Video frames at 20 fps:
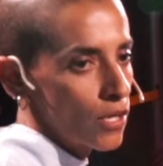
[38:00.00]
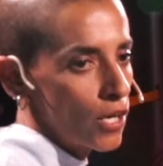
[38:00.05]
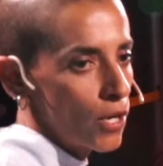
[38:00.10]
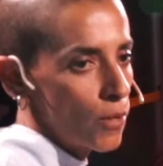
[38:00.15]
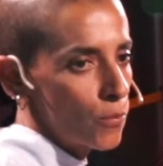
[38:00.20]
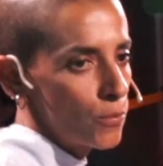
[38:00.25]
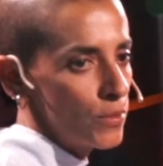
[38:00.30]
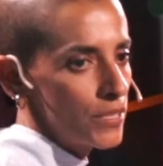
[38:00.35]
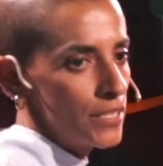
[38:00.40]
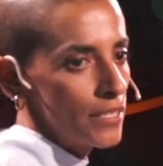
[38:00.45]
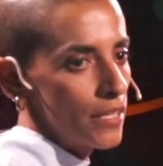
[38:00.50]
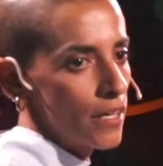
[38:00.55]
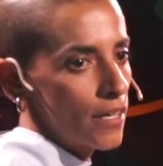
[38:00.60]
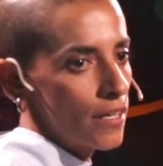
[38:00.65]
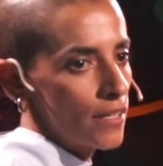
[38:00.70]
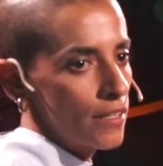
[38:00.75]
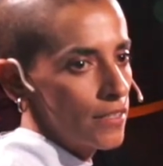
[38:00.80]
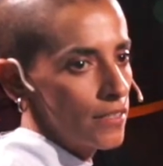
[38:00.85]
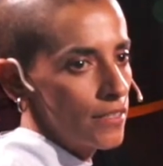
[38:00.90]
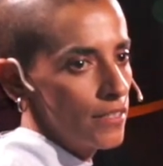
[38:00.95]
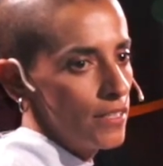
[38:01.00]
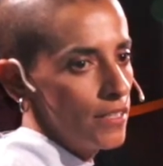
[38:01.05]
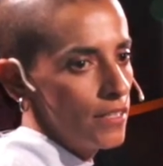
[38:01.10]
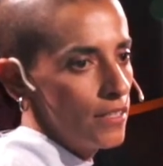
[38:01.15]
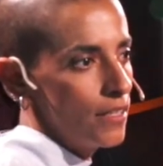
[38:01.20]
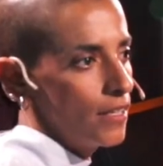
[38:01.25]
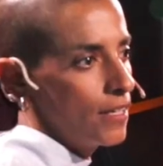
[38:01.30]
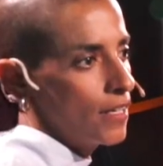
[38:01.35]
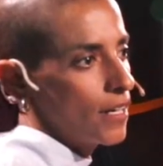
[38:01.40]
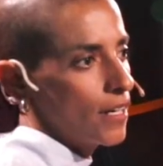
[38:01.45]
how we are
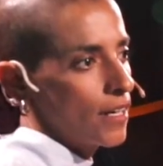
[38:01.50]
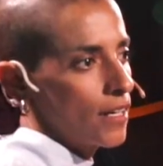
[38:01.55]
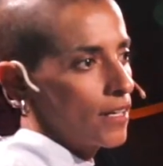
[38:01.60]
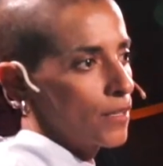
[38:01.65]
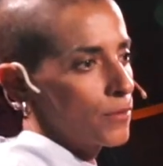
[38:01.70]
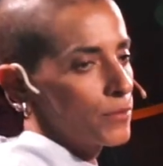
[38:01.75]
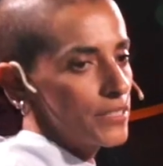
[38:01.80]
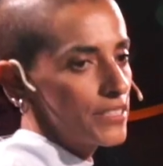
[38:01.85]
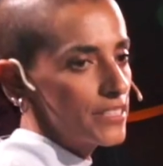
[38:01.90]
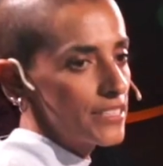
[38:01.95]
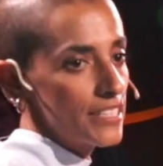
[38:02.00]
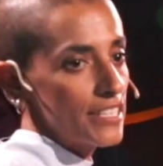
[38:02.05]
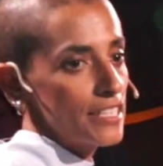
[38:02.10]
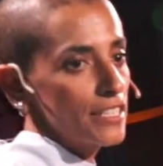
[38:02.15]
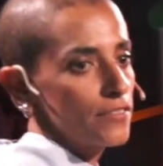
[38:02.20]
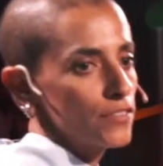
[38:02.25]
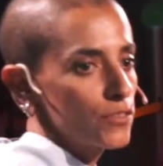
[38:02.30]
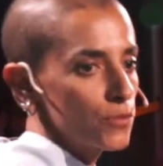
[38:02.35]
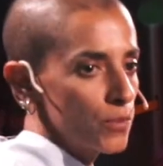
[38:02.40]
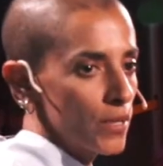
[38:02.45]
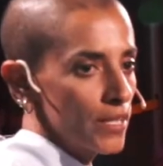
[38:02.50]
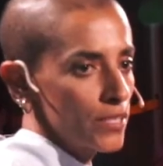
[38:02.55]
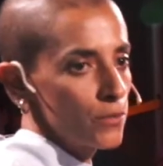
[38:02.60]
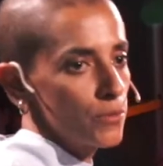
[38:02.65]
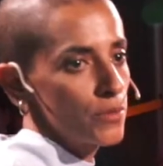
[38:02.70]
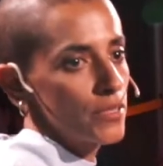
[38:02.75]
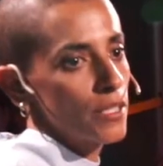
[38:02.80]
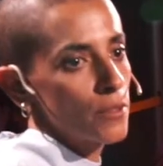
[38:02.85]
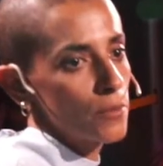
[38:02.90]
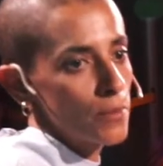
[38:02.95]
received when
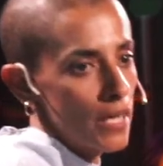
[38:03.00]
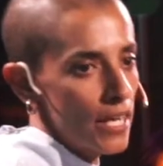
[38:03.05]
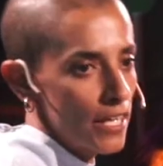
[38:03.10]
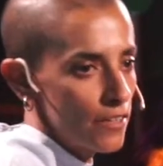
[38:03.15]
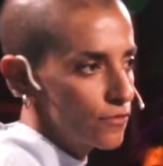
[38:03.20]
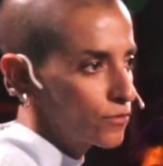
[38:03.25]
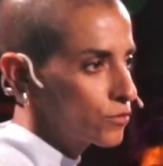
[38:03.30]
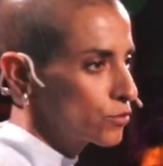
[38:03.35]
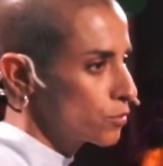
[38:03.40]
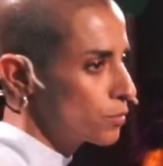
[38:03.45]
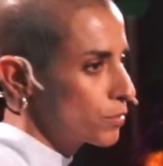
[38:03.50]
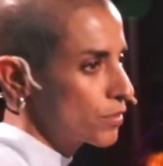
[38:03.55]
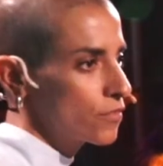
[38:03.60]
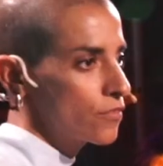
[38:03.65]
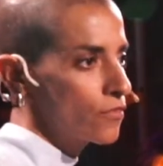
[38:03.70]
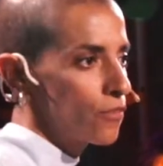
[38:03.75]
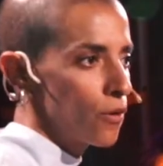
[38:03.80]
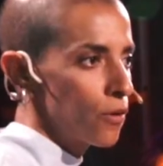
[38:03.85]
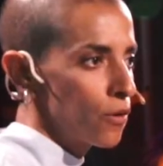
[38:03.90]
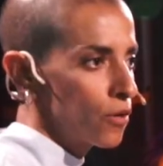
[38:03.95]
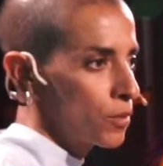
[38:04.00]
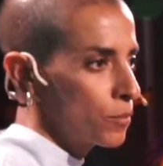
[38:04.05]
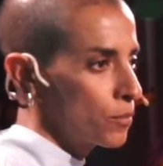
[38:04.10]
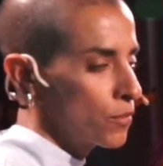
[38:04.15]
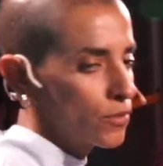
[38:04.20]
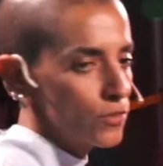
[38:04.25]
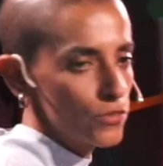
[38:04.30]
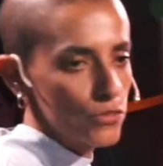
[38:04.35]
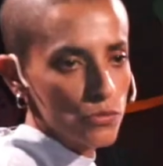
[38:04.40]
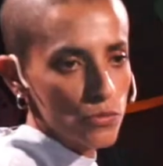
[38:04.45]
we arrive to perform
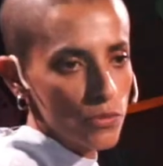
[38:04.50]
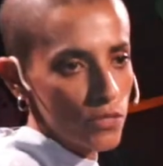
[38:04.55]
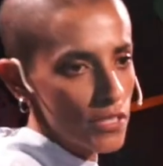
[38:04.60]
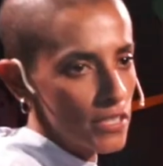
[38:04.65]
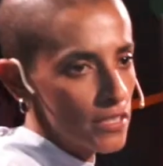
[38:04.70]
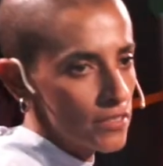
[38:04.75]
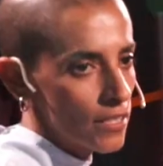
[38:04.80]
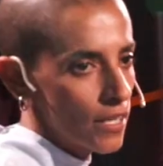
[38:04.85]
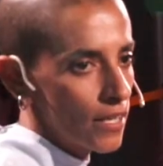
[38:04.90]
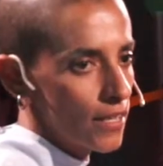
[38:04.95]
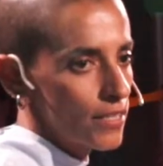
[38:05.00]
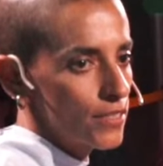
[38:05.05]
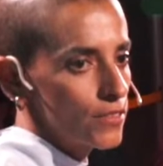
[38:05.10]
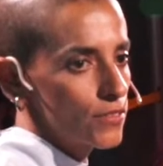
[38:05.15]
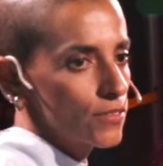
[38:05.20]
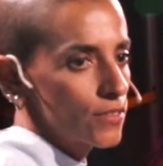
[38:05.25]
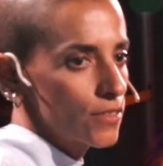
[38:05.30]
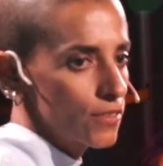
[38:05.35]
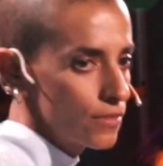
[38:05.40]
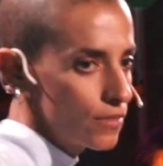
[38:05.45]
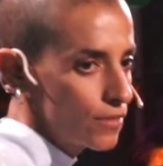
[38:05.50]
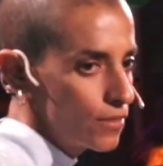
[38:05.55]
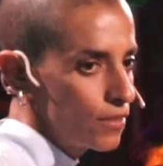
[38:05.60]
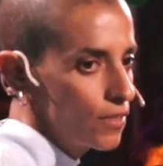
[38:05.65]
or to organize. Or